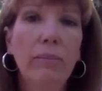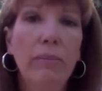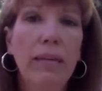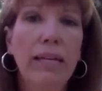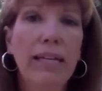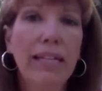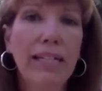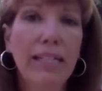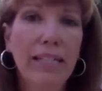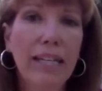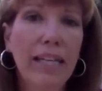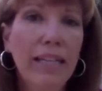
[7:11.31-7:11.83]
make
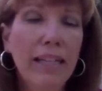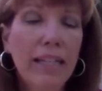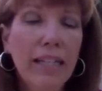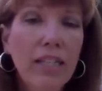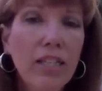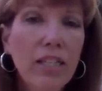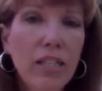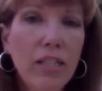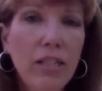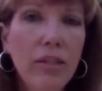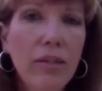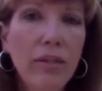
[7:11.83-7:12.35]
a daily
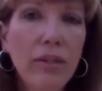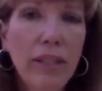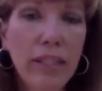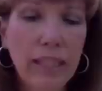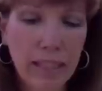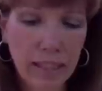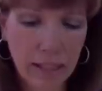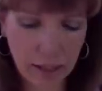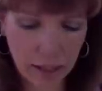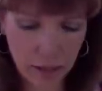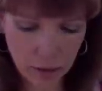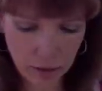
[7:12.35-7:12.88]
to-do
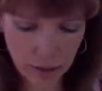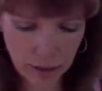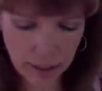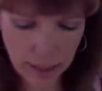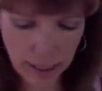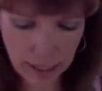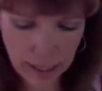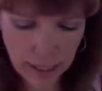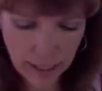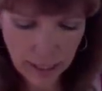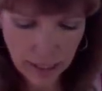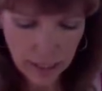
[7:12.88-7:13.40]
list, and you
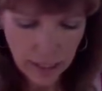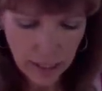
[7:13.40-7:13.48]
take